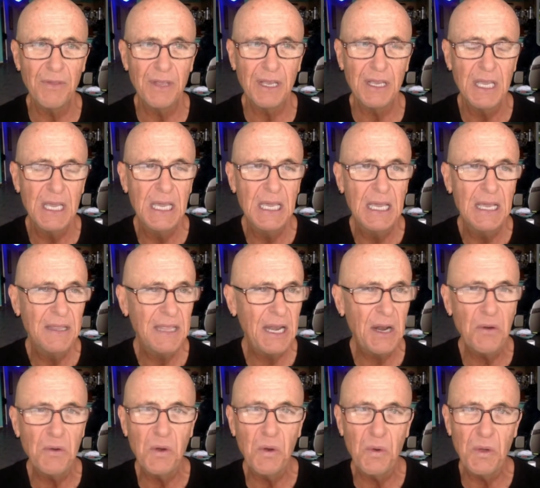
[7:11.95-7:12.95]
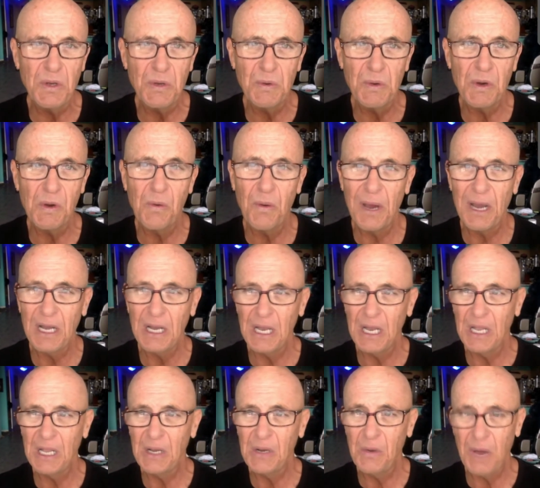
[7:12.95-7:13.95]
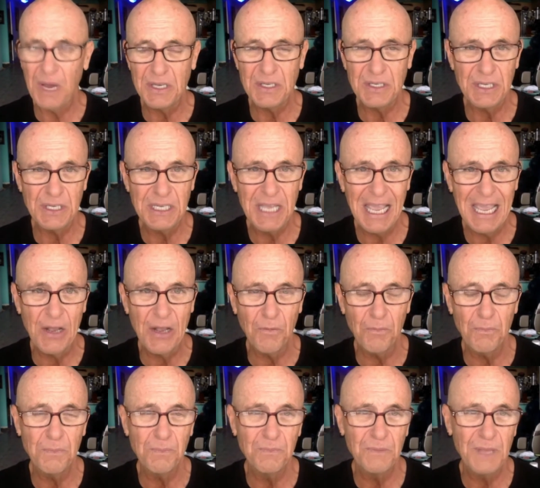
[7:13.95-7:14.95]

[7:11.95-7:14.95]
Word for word: They they don't go into a great great detail.